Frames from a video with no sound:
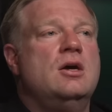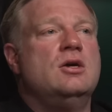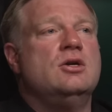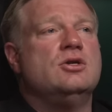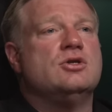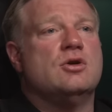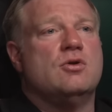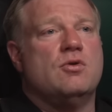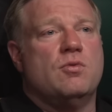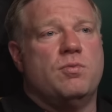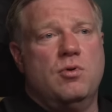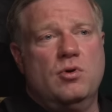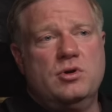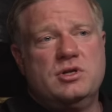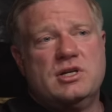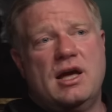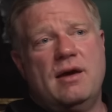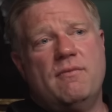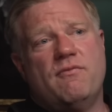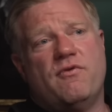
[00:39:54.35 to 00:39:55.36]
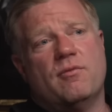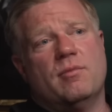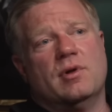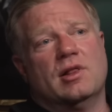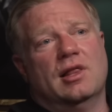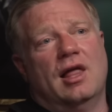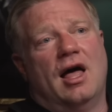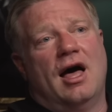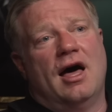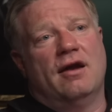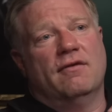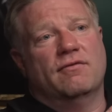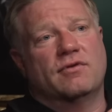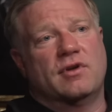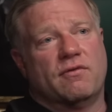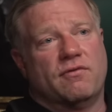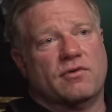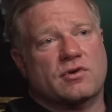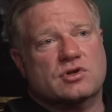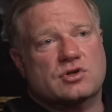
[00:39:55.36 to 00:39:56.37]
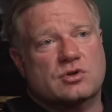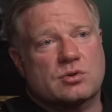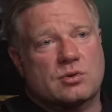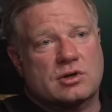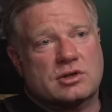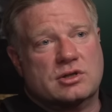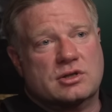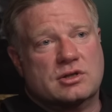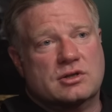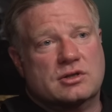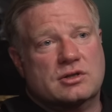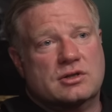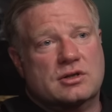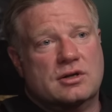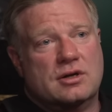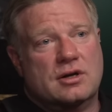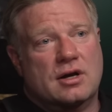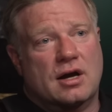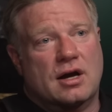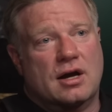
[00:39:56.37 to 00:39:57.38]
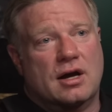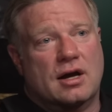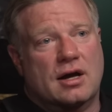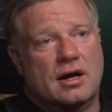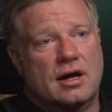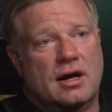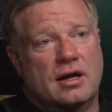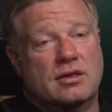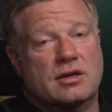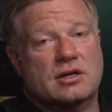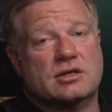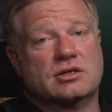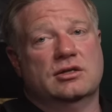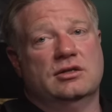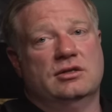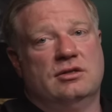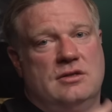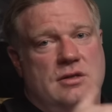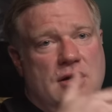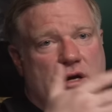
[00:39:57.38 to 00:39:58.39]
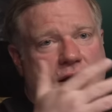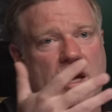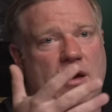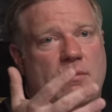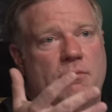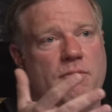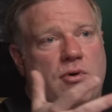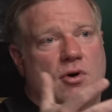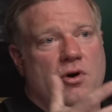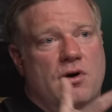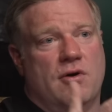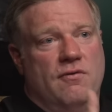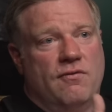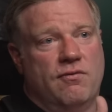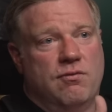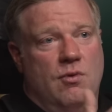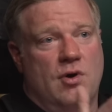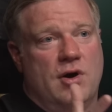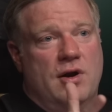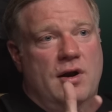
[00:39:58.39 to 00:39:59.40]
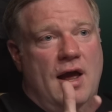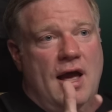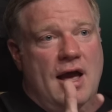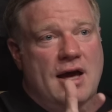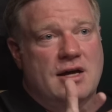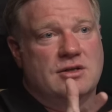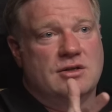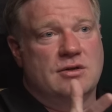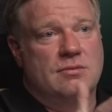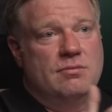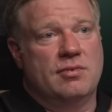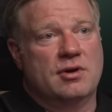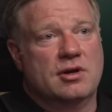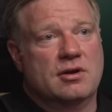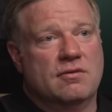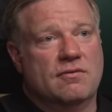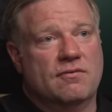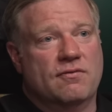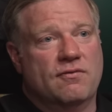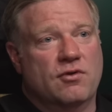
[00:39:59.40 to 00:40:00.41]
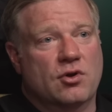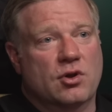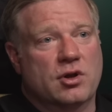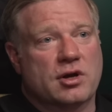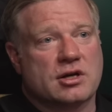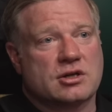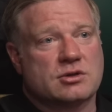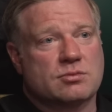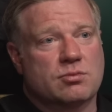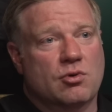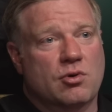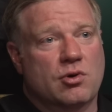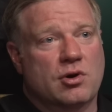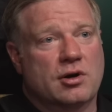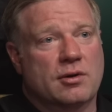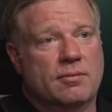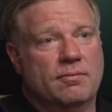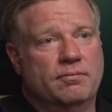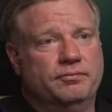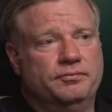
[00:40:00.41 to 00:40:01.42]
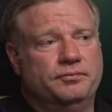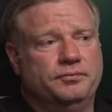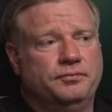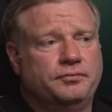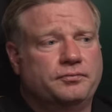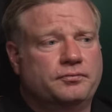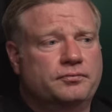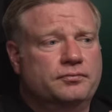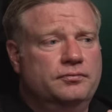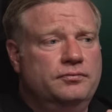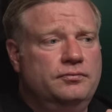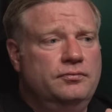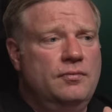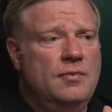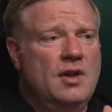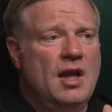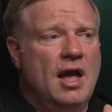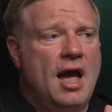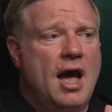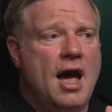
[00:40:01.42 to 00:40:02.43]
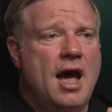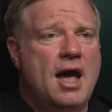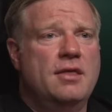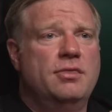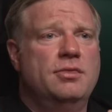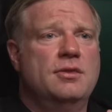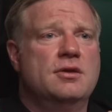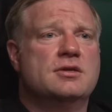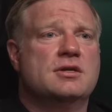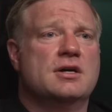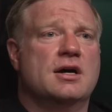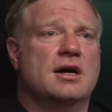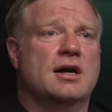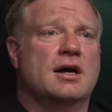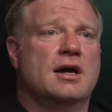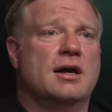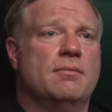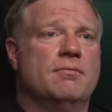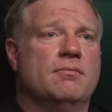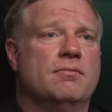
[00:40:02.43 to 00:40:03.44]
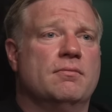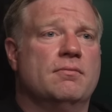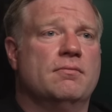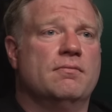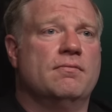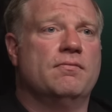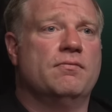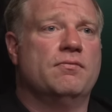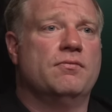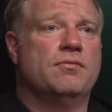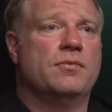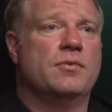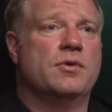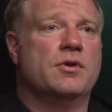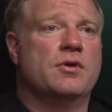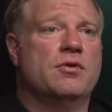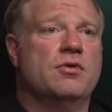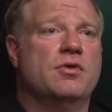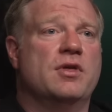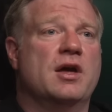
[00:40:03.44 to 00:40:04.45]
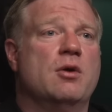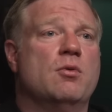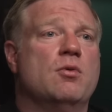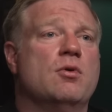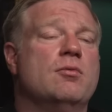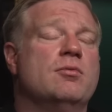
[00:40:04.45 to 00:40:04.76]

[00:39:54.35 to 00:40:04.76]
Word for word: So the reports came from a lot of different sources. Uh, and this is, again, part of what hasn't been fully explored. At the time, they were